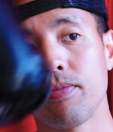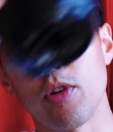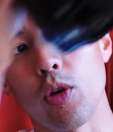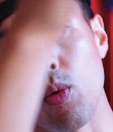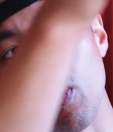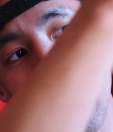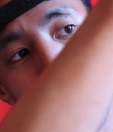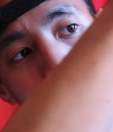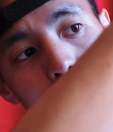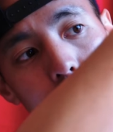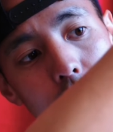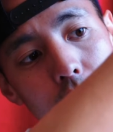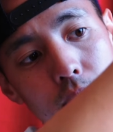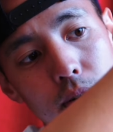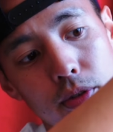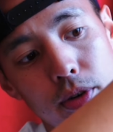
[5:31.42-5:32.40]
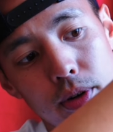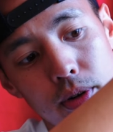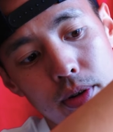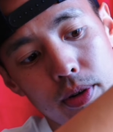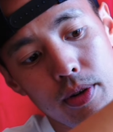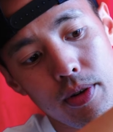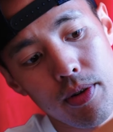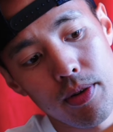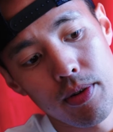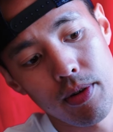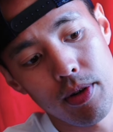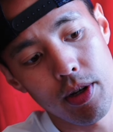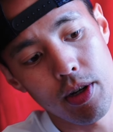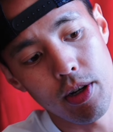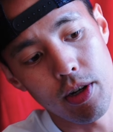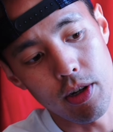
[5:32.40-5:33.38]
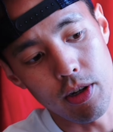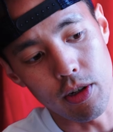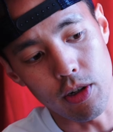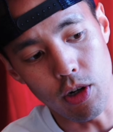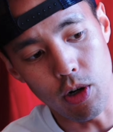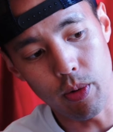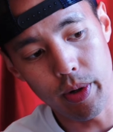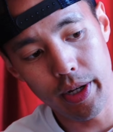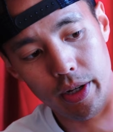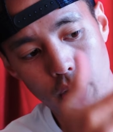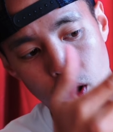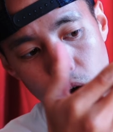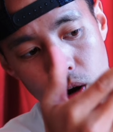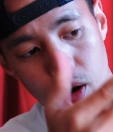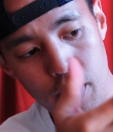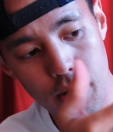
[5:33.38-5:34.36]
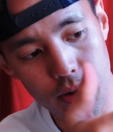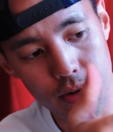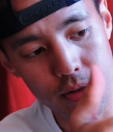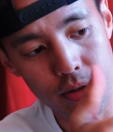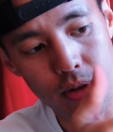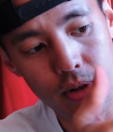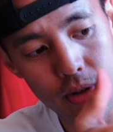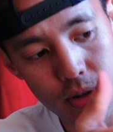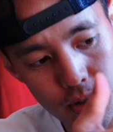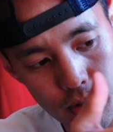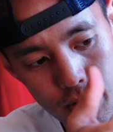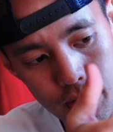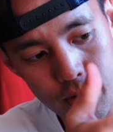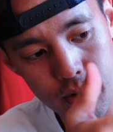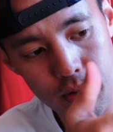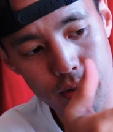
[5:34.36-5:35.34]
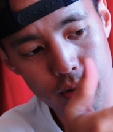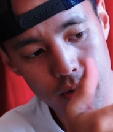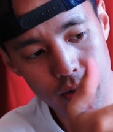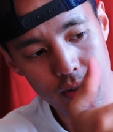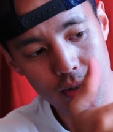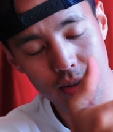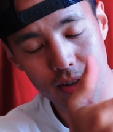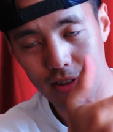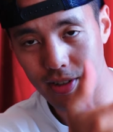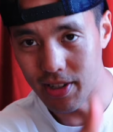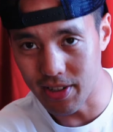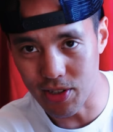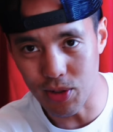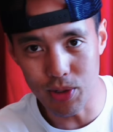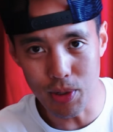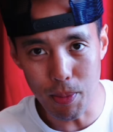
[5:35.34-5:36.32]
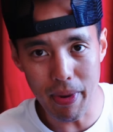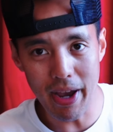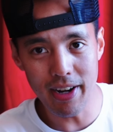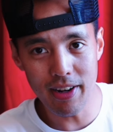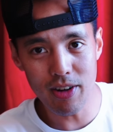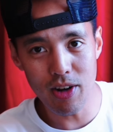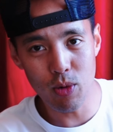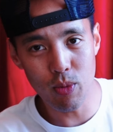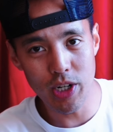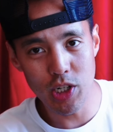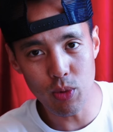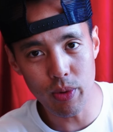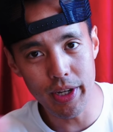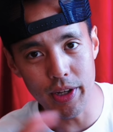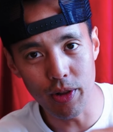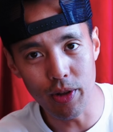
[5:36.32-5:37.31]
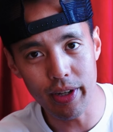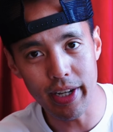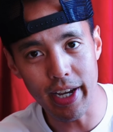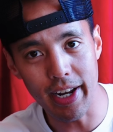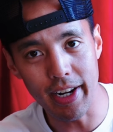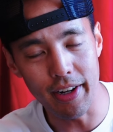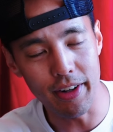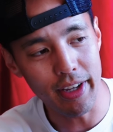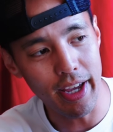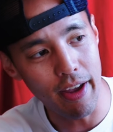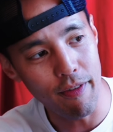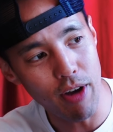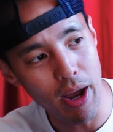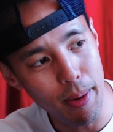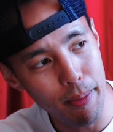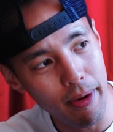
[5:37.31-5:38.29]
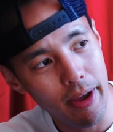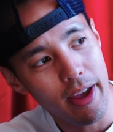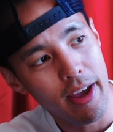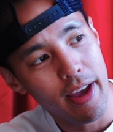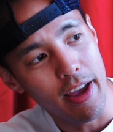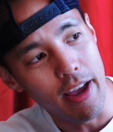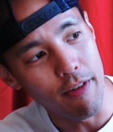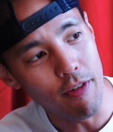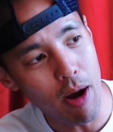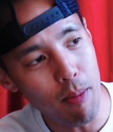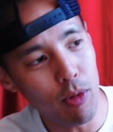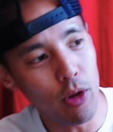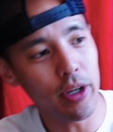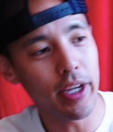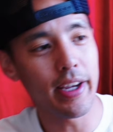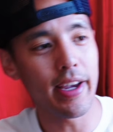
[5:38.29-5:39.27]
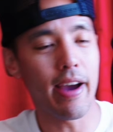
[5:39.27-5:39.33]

right glove, going on. So depending on which way you look at it, okay, if I'm looking